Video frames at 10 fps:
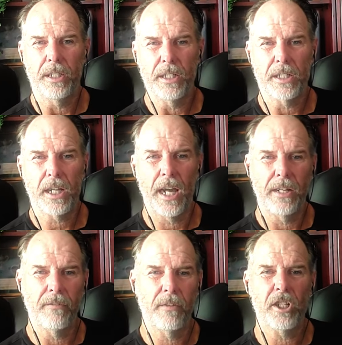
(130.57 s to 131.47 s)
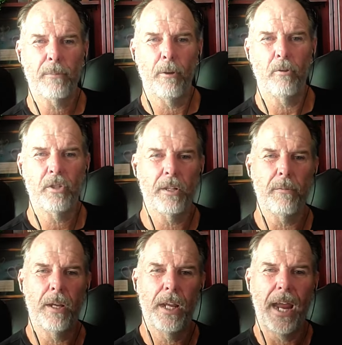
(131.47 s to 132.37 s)
is kind of supposed
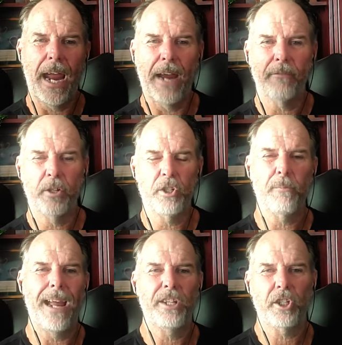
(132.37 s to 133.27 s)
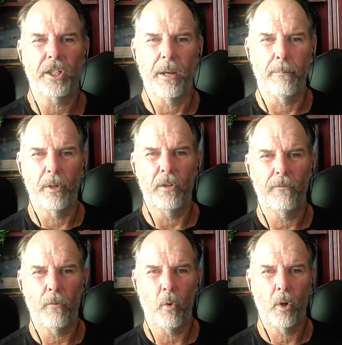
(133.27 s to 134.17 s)
average magic number
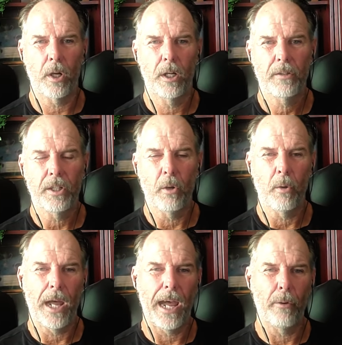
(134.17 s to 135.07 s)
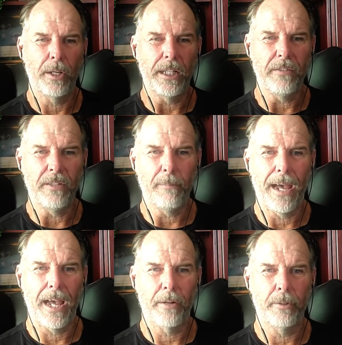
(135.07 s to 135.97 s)
for, you know, how an EV
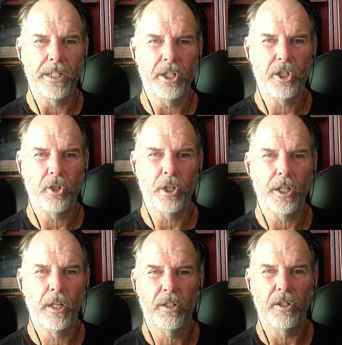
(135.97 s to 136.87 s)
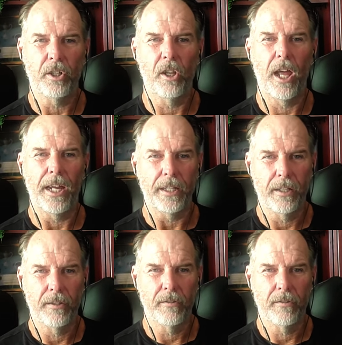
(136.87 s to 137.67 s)
battery should decline.